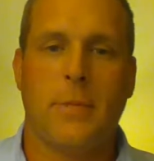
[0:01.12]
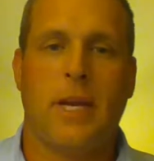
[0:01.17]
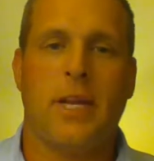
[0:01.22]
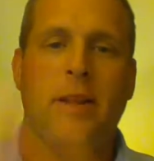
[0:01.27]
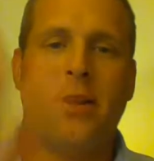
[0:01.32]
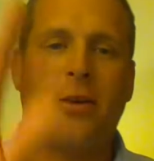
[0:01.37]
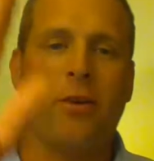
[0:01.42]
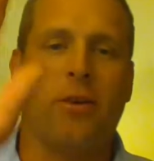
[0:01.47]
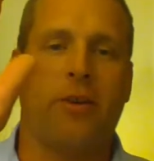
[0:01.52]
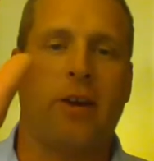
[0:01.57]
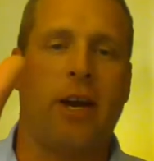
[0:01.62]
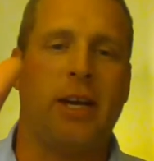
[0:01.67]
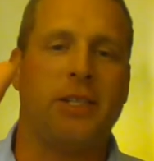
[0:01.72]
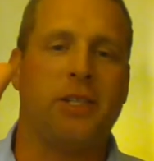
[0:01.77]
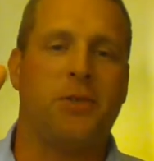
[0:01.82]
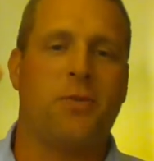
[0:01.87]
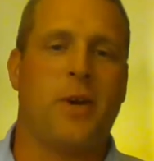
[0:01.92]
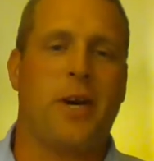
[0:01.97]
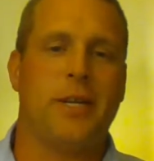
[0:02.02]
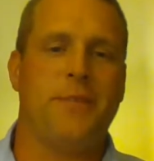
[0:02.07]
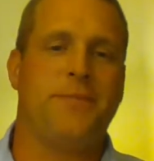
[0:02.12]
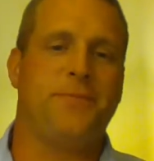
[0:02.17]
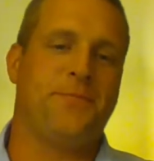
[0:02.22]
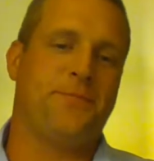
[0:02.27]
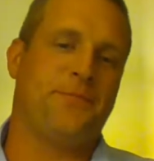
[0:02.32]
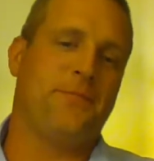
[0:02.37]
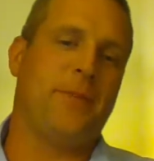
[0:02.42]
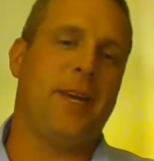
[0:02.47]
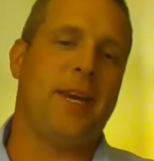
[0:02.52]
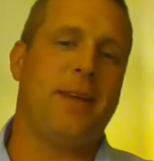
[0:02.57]
Hello, Garage
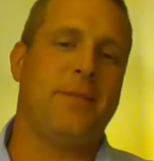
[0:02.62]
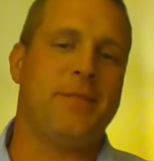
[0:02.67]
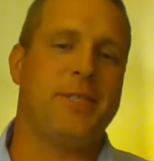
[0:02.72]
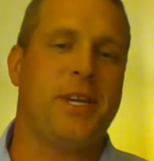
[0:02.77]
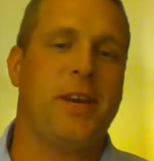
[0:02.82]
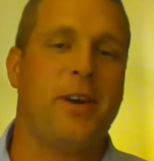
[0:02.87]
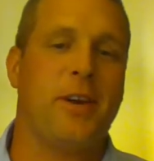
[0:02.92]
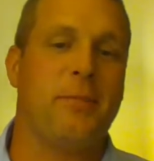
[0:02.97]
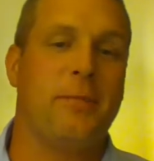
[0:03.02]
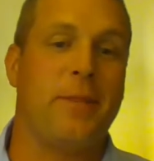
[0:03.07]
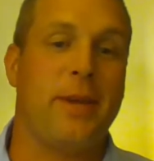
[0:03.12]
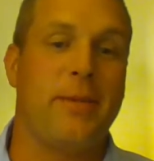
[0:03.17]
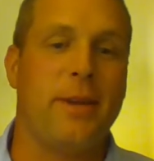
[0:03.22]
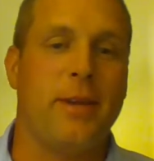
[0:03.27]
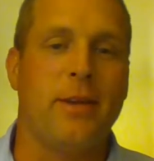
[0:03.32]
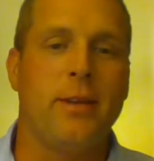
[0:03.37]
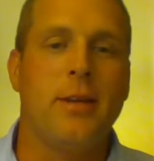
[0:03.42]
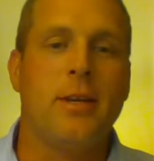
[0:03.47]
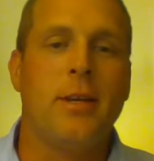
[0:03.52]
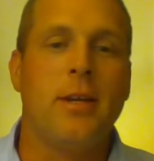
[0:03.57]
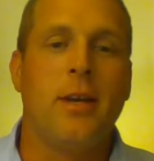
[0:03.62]
Squad. My name is Eric Beebe.